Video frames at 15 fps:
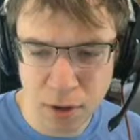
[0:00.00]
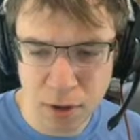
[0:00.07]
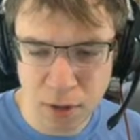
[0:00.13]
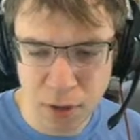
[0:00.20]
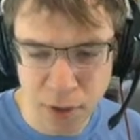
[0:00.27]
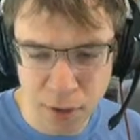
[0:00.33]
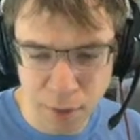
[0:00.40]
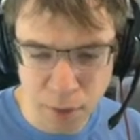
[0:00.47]

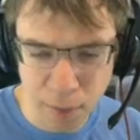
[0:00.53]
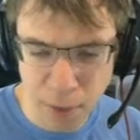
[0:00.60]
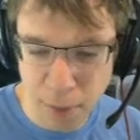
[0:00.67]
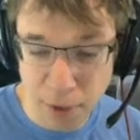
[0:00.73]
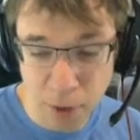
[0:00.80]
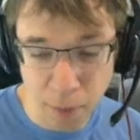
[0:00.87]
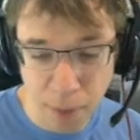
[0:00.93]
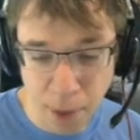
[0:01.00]
then we maybe
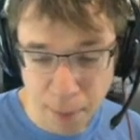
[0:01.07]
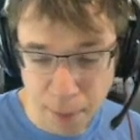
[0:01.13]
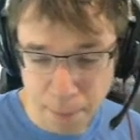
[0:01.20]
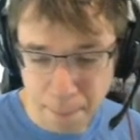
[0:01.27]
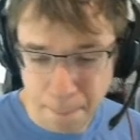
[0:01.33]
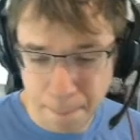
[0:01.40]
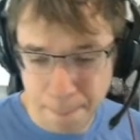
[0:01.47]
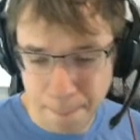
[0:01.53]
don't pop him,
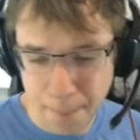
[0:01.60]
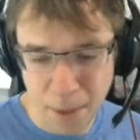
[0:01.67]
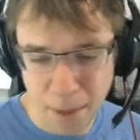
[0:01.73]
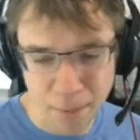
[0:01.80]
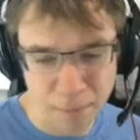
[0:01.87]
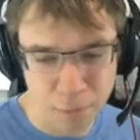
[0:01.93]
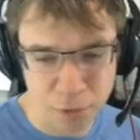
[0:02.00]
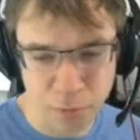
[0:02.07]

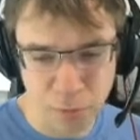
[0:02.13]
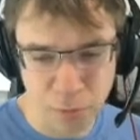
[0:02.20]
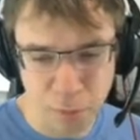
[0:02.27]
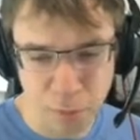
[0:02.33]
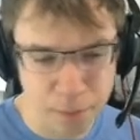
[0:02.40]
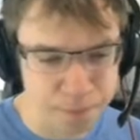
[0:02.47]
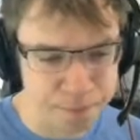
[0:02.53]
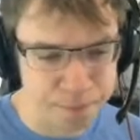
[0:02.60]
which seems
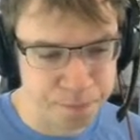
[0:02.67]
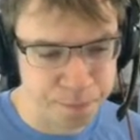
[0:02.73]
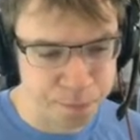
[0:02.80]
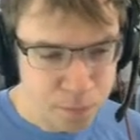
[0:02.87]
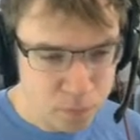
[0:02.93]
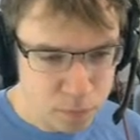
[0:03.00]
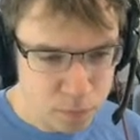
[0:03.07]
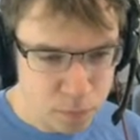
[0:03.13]
bad.
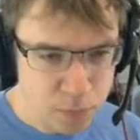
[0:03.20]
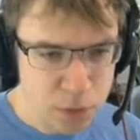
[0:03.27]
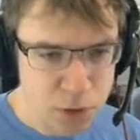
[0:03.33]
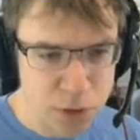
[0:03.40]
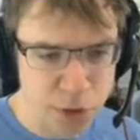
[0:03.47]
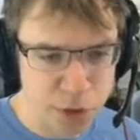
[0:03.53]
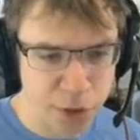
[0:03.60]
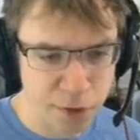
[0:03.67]

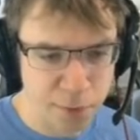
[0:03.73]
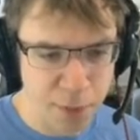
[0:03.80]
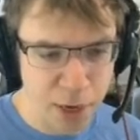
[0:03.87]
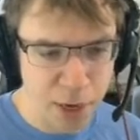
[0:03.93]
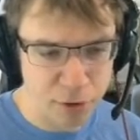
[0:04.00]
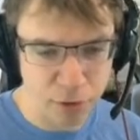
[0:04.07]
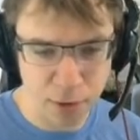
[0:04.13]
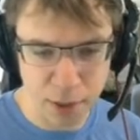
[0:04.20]
So currently
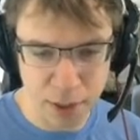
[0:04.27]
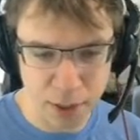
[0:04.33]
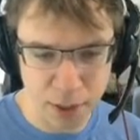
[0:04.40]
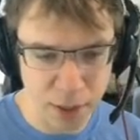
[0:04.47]
Bash is doing